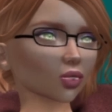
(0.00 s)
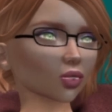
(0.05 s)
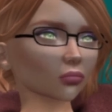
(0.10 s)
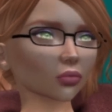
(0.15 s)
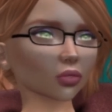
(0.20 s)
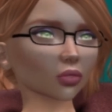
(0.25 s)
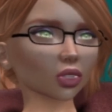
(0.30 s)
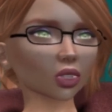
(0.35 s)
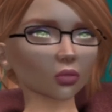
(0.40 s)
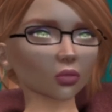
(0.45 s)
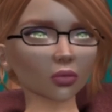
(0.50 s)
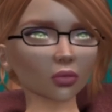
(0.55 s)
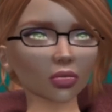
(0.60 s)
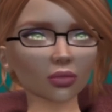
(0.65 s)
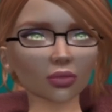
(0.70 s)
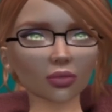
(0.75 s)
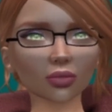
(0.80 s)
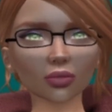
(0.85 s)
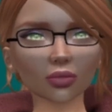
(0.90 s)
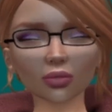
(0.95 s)
And
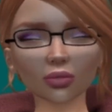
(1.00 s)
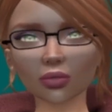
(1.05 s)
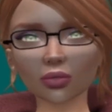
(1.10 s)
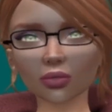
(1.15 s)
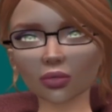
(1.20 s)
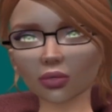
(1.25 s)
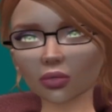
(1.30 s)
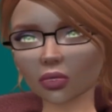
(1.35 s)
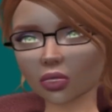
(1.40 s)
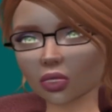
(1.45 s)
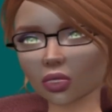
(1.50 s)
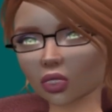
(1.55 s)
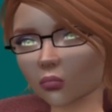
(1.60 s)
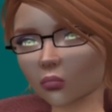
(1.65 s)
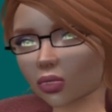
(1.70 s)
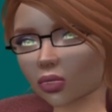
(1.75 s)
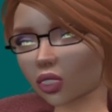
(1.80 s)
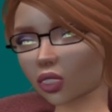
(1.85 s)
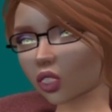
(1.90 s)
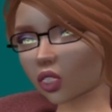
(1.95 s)
who knows what I'll
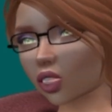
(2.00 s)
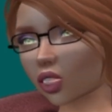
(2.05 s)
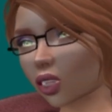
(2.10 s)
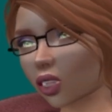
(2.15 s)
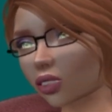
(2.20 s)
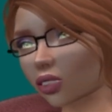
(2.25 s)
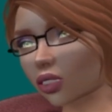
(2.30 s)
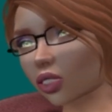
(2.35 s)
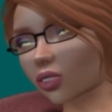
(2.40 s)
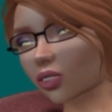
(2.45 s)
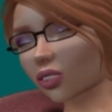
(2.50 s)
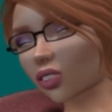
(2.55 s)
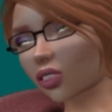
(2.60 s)
do tomorrow.